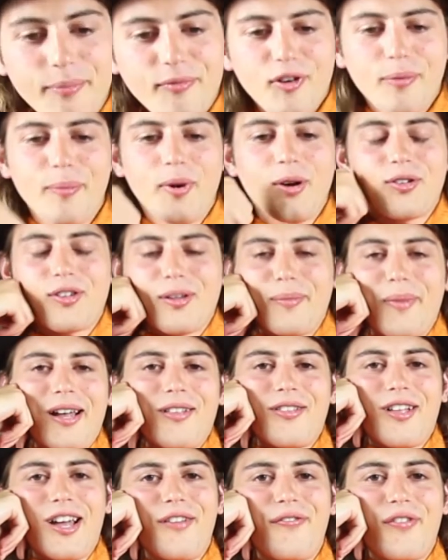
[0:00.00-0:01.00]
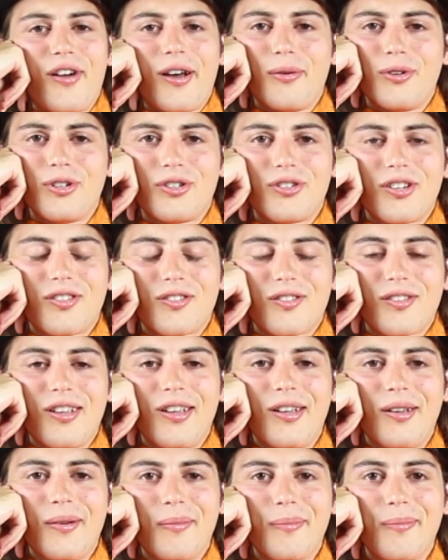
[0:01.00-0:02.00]
For most of my life, I was just
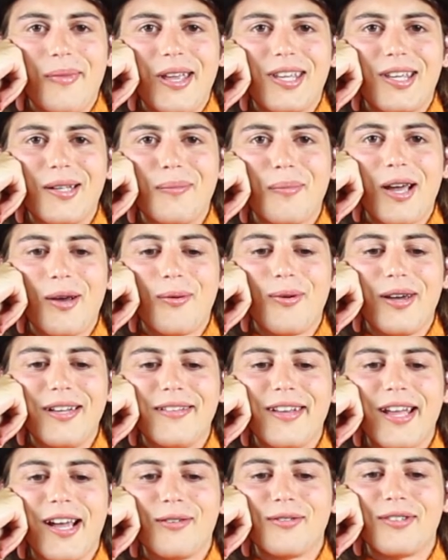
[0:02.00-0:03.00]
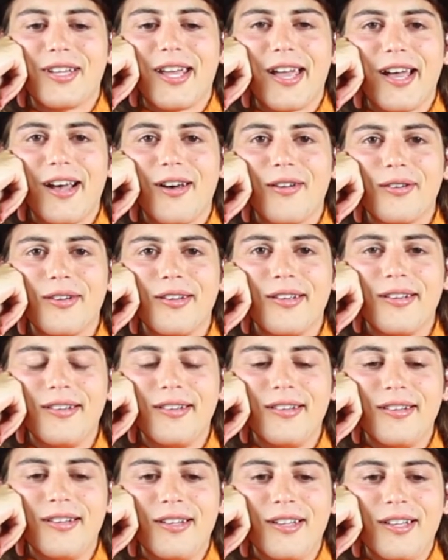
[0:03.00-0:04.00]
making my way downtown,
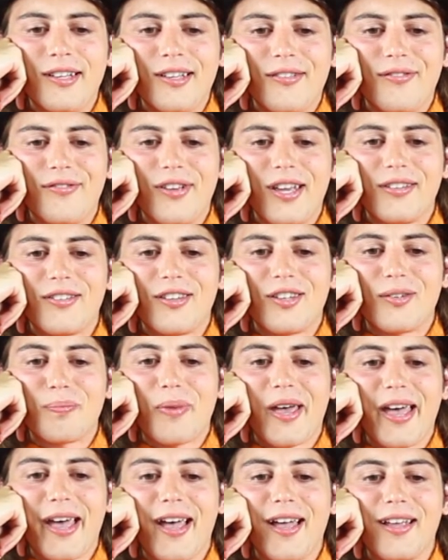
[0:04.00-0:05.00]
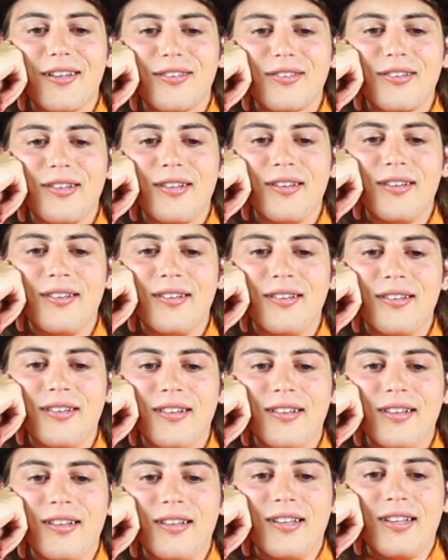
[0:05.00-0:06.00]
faces past,
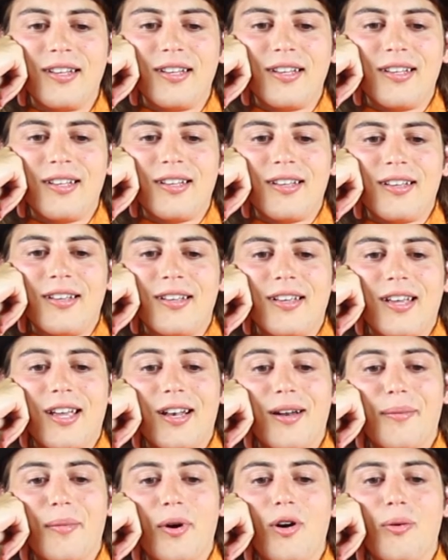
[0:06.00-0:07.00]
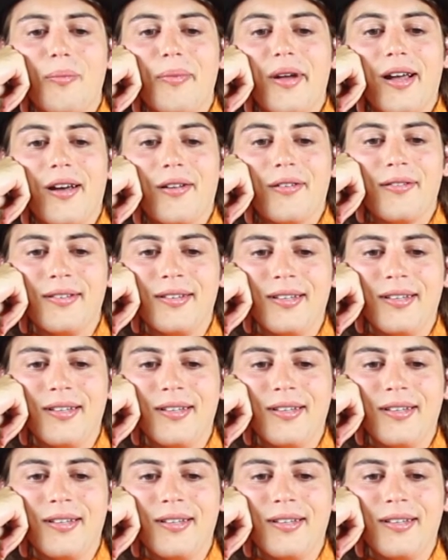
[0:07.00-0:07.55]
and I'm homebound.